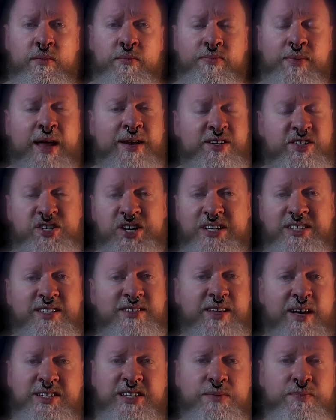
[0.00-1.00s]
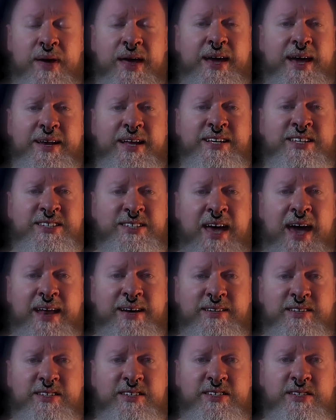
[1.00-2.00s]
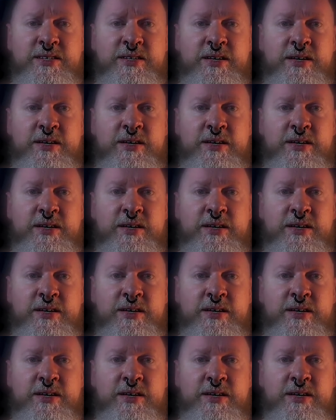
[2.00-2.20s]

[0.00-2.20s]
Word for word: That just doesn't make any sense.